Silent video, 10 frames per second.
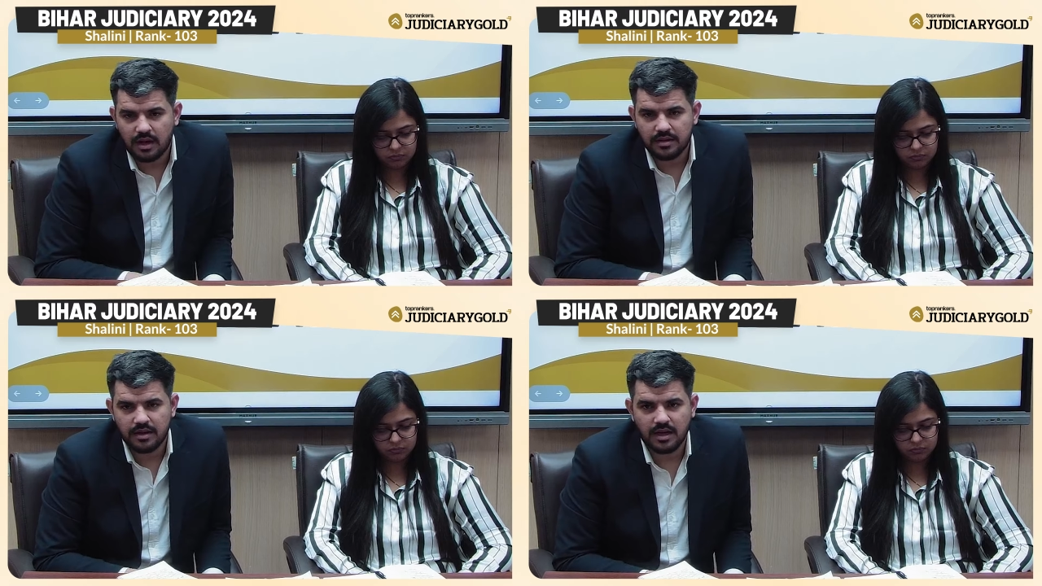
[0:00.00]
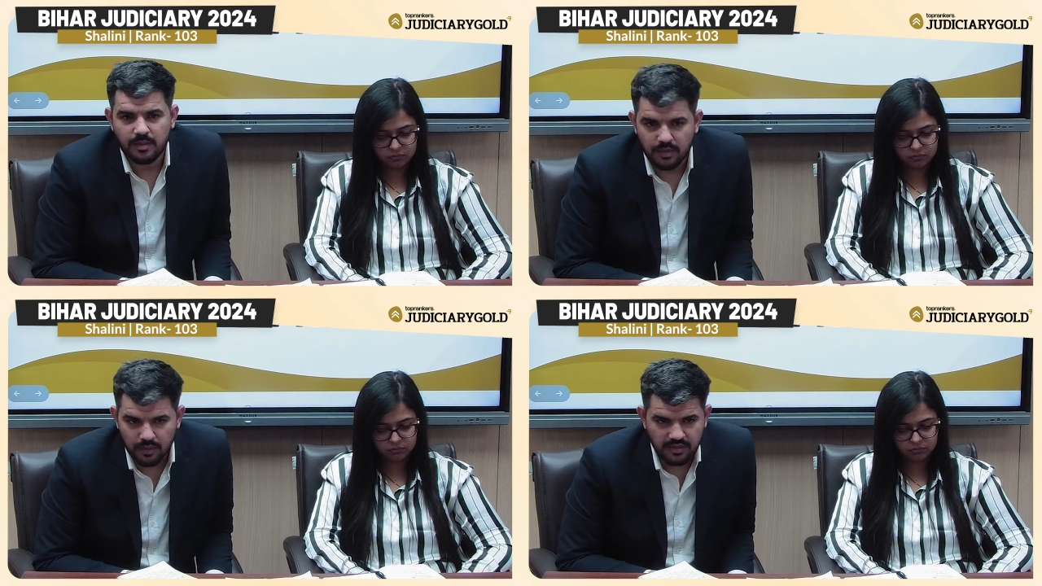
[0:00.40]
Speaker 1: are there any
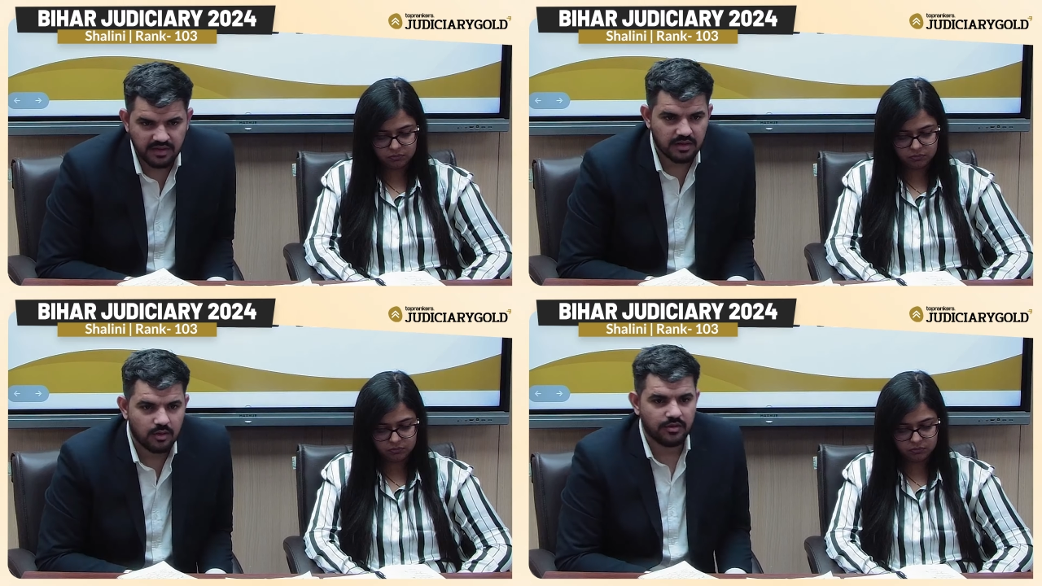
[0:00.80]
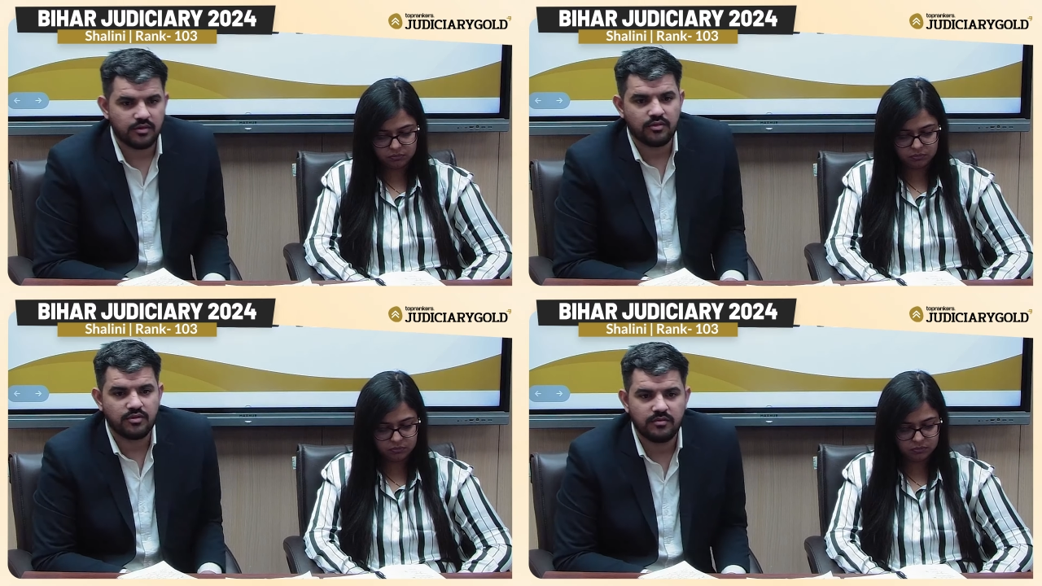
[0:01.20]
provision in the
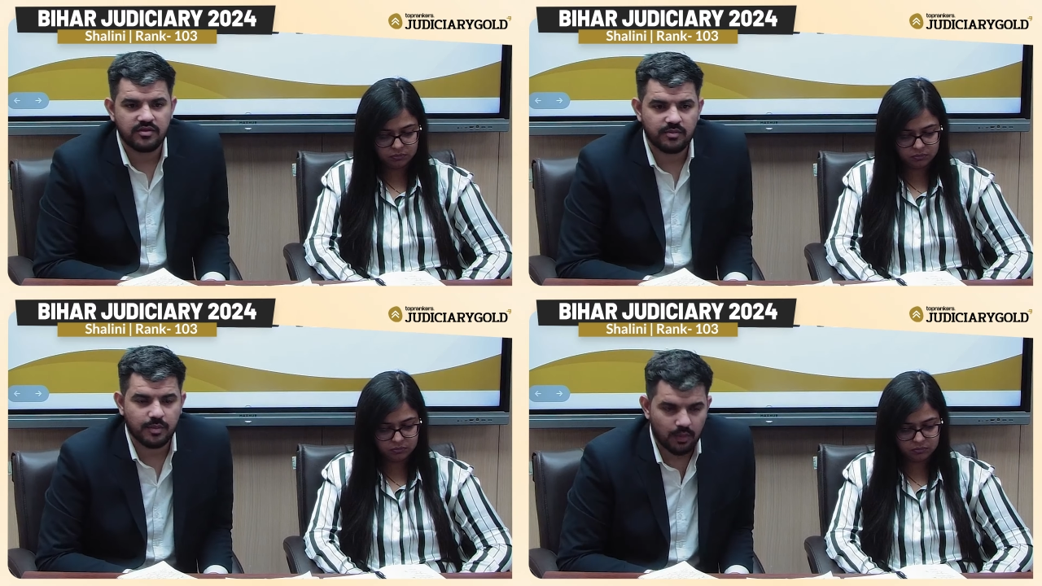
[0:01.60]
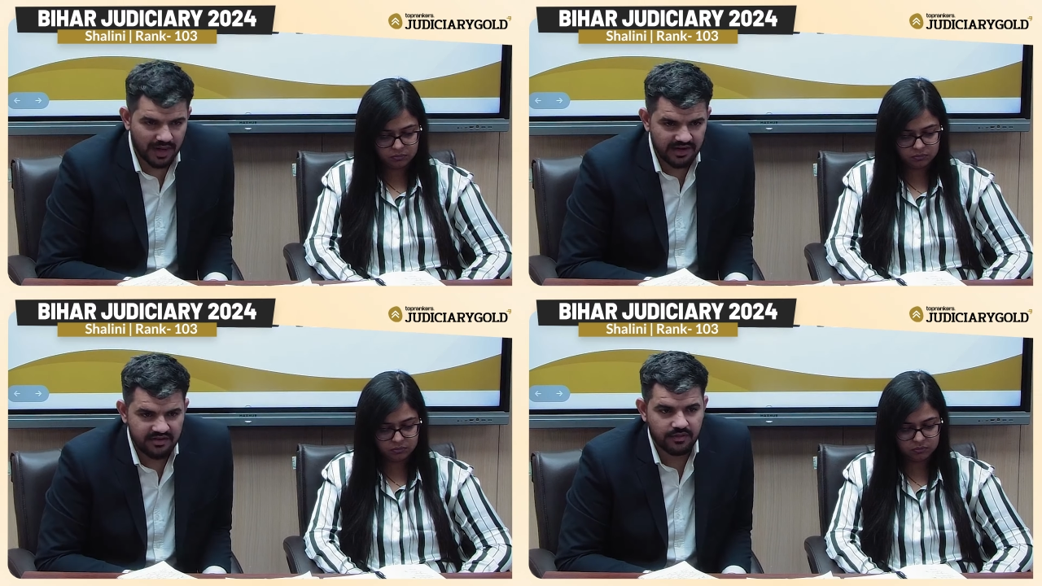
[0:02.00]
Constitution which
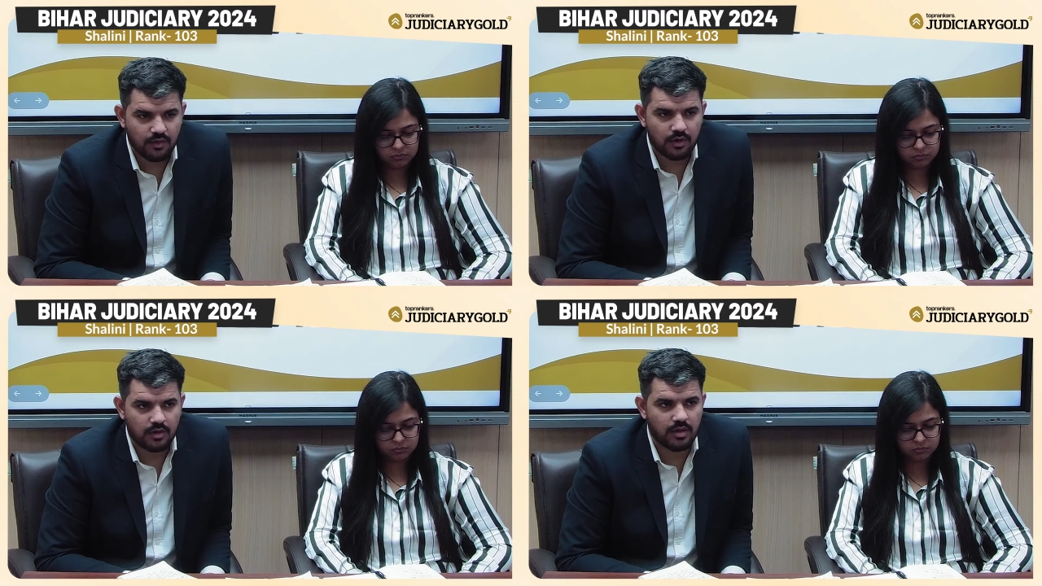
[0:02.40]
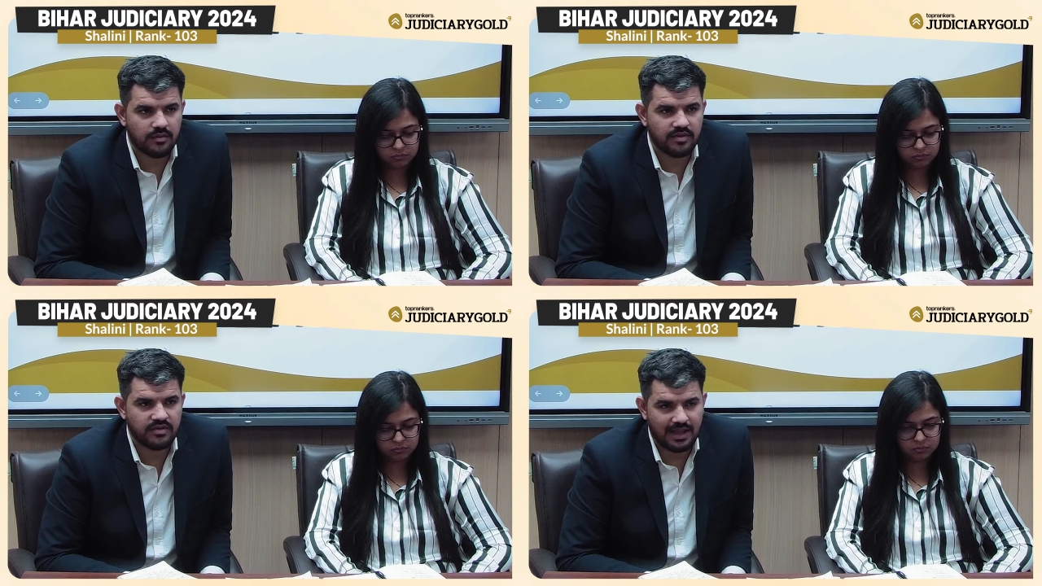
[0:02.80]
provides for or
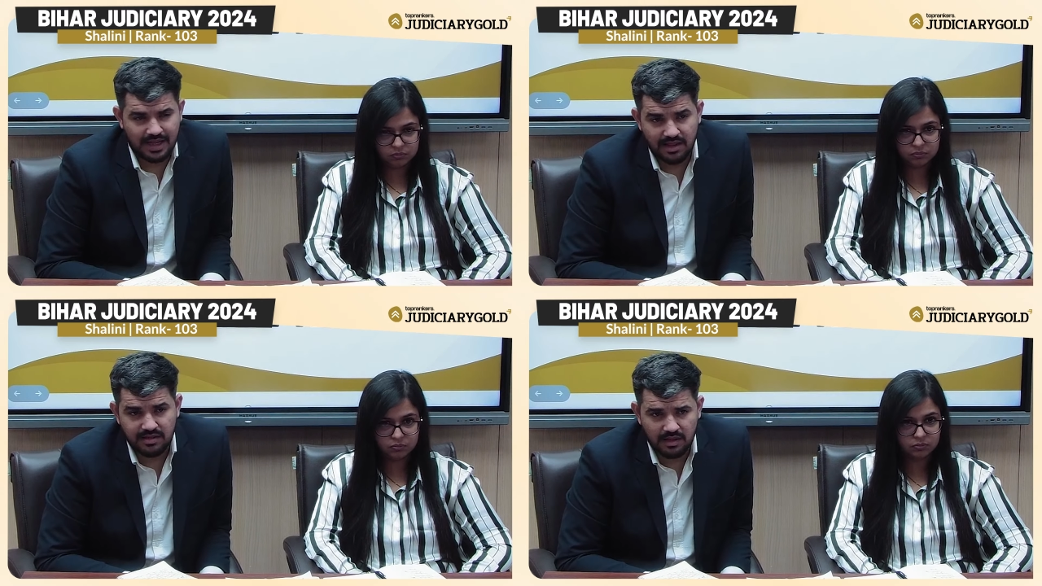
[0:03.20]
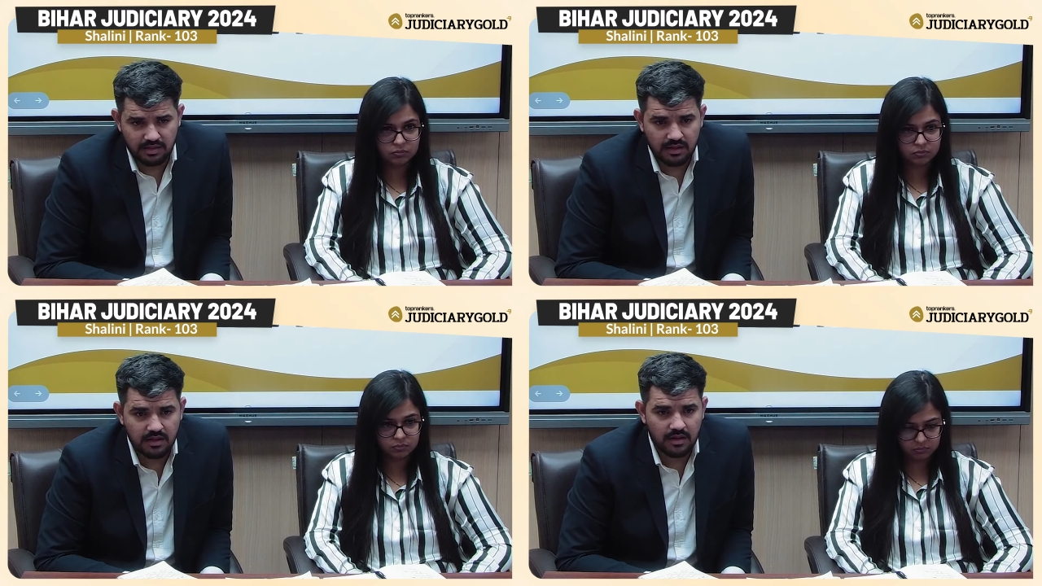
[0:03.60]
which
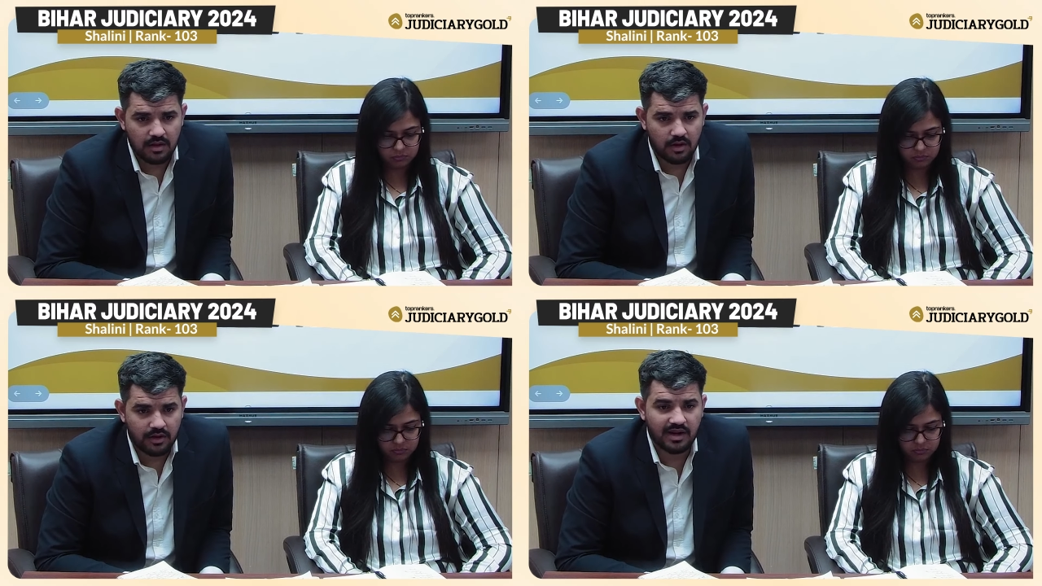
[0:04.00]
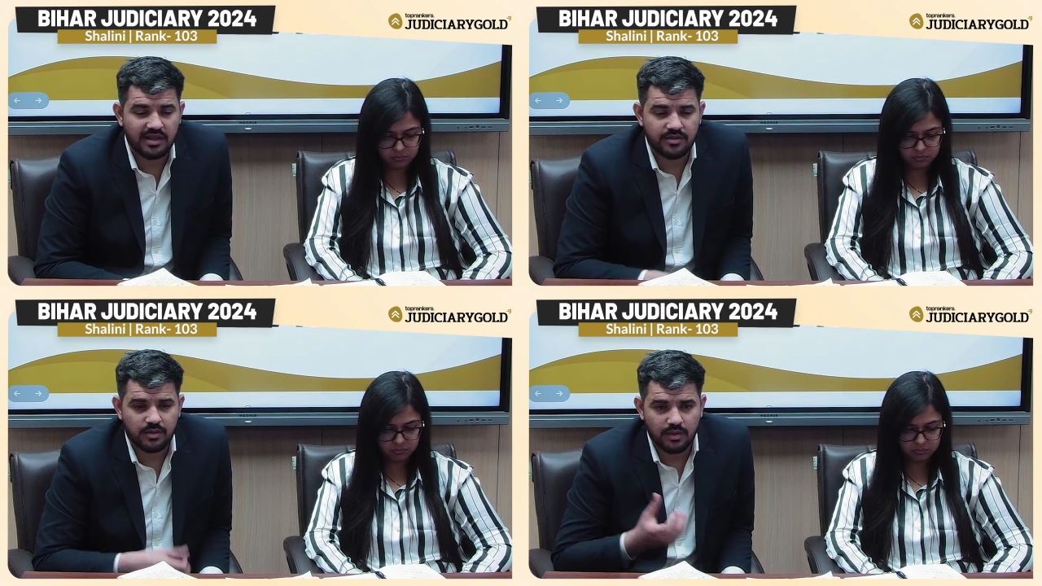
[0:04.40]
enhances or
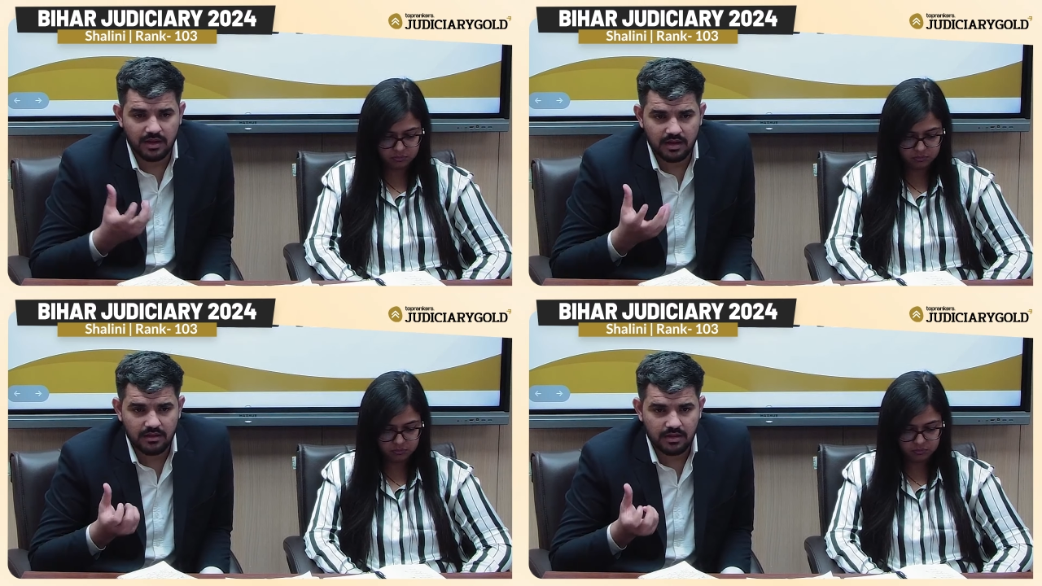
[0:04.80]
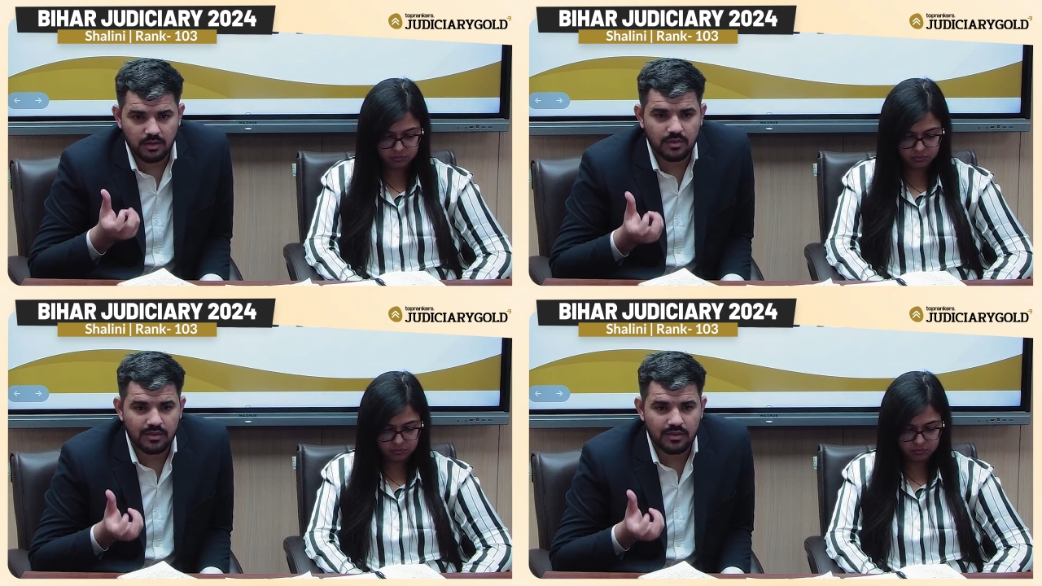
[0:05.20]
tries to, you know,